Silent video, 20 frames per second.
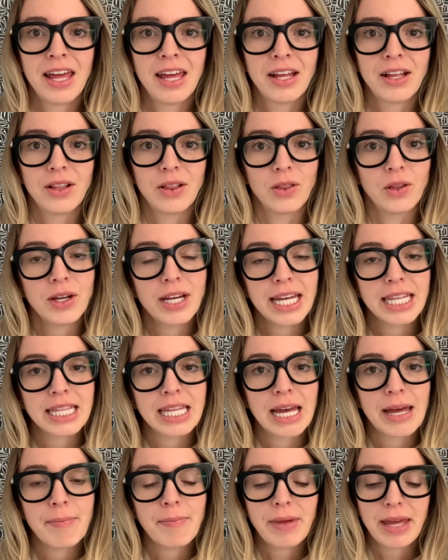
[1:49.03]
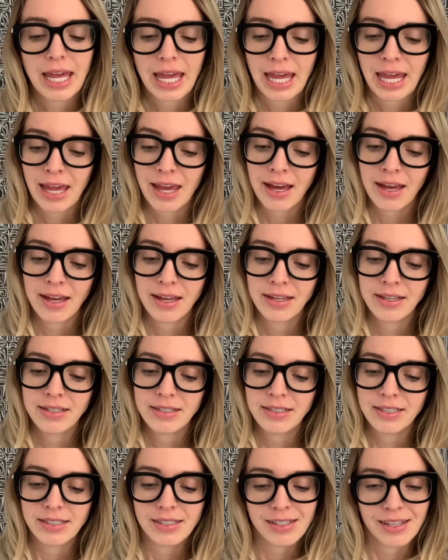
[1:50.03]
look at them
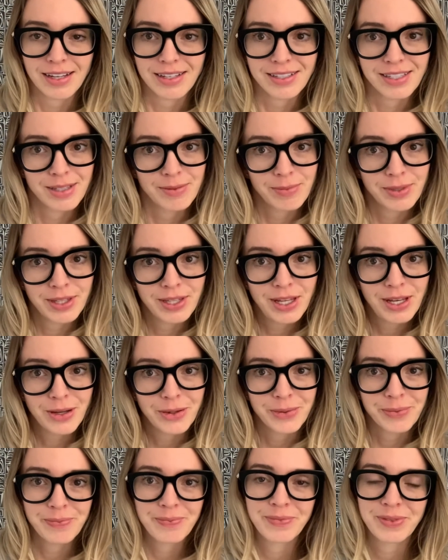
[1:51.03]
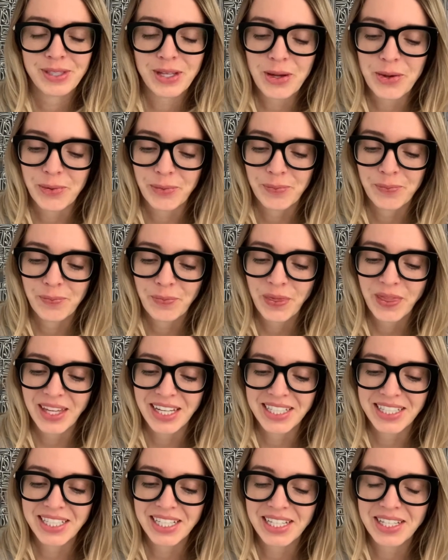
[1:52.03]
and discuss them with you. So
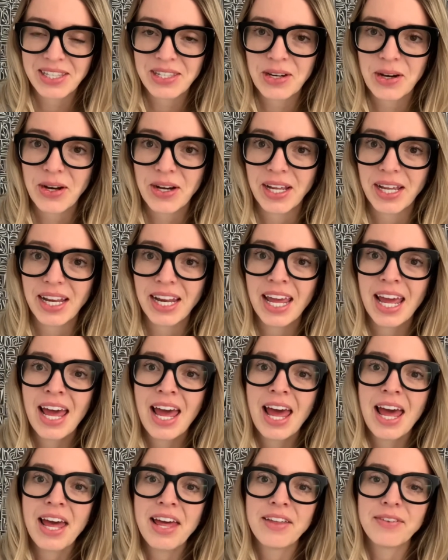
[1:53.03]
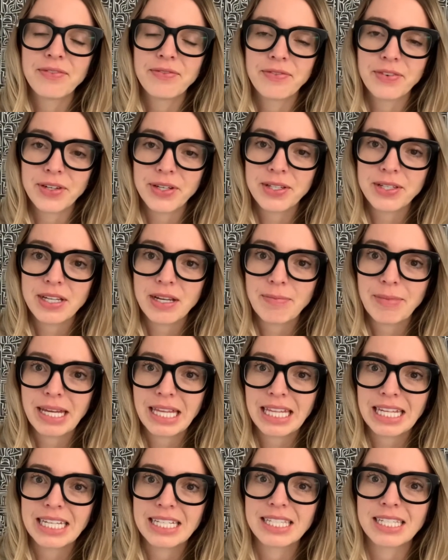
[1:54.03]
let's get started. First on my
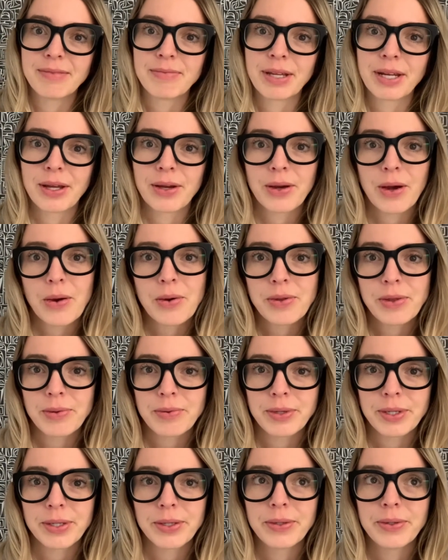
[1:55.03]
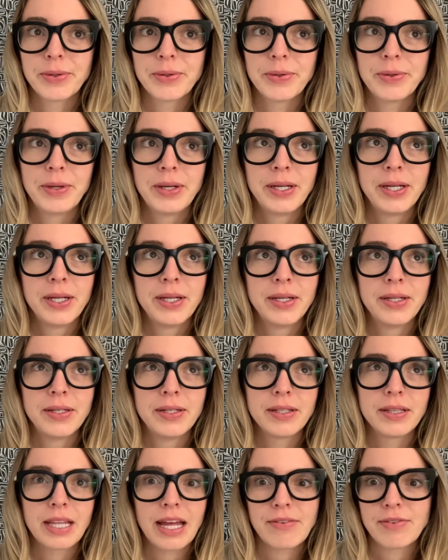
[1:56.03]
list, I'm going to go through
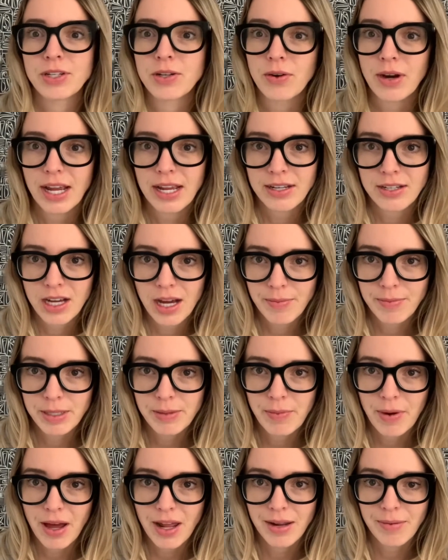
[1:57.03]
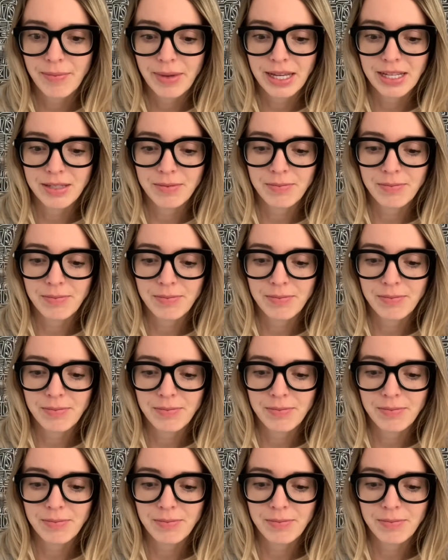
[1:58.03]
left to right, top to bottom as my